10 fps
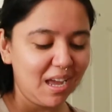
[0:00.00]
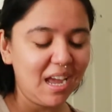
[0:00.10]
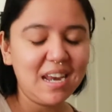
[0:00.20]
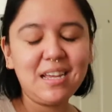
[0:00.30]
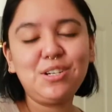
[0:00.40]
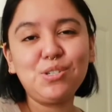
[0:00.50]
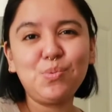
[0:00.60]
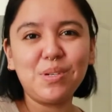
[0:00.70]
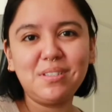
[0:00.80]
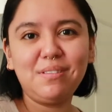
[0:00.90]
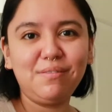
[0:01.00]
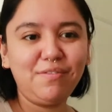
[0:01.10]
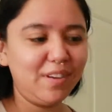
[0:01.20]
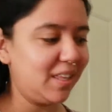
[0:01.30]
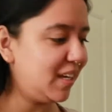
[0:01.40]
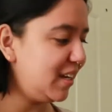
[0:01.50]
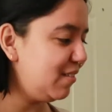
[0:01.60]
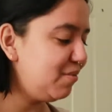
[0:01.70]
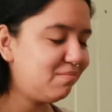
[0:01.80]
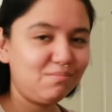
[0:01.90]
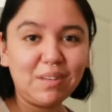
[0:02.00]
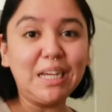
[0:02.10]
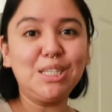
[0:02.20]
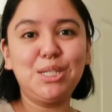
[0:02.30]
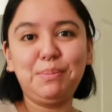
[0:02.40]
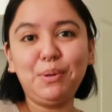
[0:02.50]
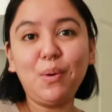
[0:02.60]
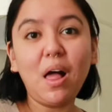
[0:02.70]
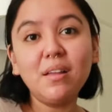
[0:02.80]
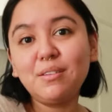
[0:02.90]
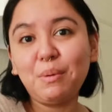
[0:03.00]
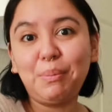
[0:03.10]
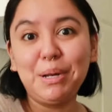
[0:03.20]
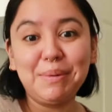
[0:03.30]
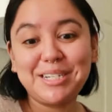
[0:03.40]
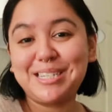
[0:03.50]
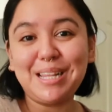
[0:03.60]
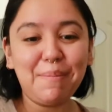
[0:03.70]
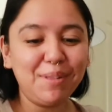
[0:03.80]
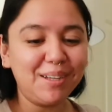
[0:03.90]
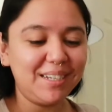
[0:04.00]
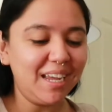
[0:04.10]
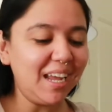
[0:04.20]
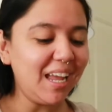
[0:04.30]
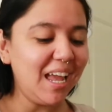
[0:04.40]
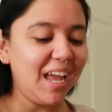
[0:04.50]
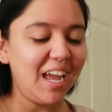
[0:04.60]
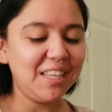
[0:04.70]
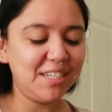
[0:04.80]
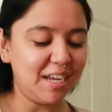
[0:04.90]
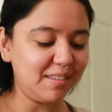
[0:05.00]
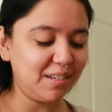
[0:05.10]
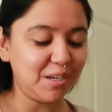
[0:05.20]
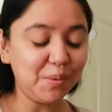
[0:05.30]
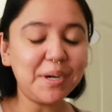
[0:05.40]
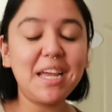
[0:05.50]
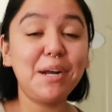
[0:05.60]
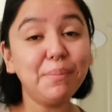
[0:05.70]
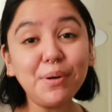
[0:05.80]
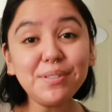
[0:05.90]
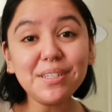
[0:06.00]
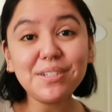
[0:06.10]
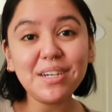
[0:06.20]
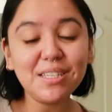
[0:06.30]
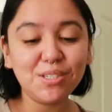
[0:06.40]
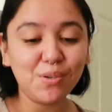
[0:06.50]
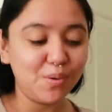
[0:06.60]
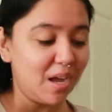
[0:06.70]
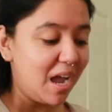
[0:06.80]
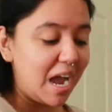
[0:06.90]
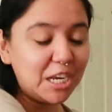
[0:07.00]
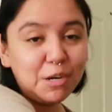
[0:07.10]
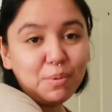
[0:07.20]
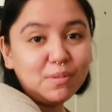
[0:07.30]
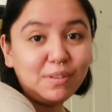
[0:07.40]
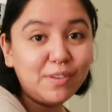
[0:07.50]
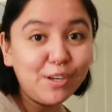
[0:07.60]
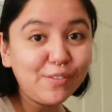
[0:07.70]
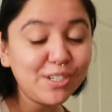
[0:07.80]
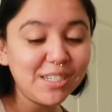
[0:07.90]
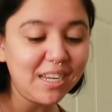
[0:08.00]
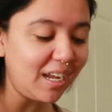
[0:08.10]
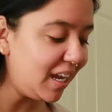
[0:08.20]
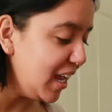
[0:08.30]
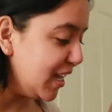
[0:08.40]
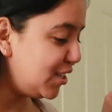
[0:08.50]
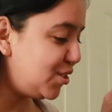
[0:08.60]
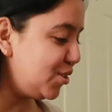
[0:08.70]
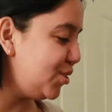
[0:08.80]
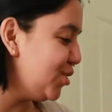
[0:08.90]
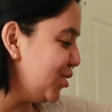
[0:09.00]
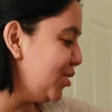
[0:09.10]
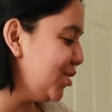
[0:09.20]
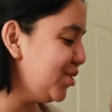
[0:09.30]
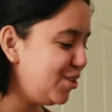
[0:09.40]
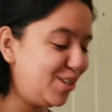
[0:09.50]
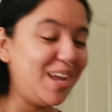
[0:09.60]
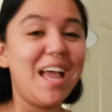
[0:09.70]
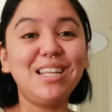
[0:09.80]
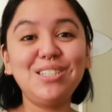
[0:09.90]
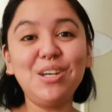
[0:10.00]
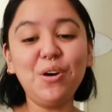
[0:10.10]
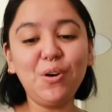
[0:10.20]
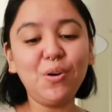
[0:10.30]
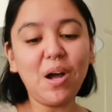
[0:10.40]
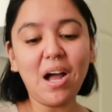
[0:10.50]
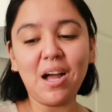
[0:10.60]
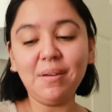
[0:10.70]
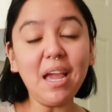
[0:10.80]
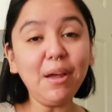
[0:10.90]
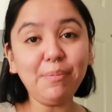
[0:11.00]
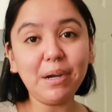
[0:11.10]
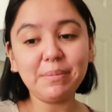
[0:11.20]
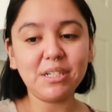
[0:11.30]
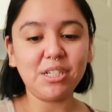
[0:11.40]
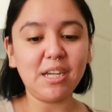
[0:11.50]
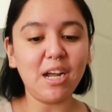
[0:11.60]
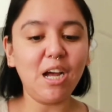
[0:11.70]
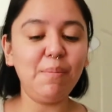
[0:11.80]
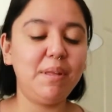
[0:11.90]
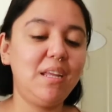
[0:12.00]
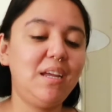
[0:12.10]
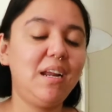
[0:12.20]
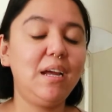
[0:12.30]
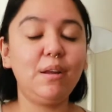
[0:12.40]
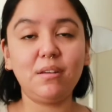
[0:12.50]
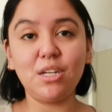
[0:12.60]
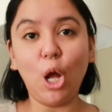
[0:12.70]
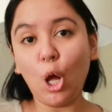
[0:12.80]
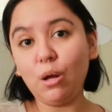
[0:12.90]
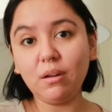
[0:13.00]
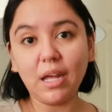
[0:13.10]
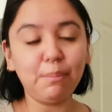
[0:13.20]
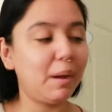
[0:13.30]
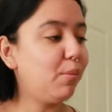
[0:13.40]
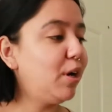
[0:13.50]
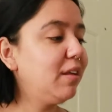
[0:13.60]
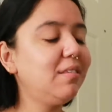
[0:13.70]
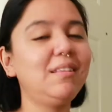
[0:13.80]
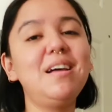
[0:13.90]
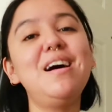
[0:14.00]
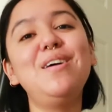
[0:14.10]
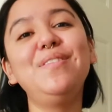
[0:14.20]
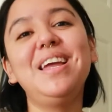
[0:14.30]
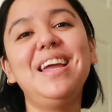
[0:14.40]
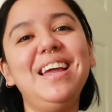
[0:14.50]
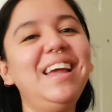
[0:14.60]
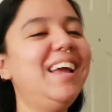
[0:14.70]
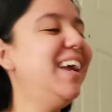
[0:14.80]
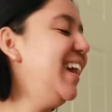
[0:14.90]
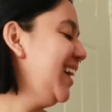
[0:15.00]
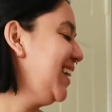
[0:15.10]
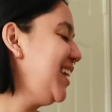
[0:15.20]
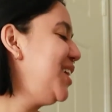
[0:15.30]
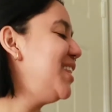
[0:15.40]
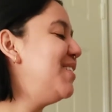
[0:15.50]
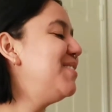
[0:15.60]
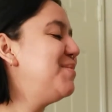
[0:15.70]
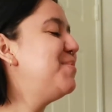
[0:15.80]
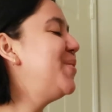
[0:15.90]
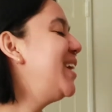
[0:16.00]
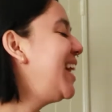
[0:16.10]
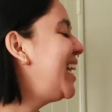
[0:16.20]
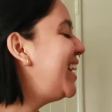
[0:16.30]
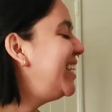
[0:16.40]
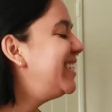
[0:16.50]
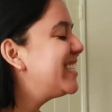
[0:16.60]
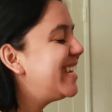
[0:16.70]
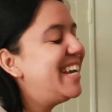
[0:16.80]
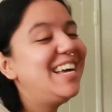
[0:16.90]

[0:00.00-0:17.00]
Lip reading: And I just wasn't feeling like super well. So we pretty much slept all day. And today I was like, you know what? I didn't post yesterday, so I need to post a video for today. So yeah, I pretty much got up and then I did all like my morning stuff. He loves a morning cuddles.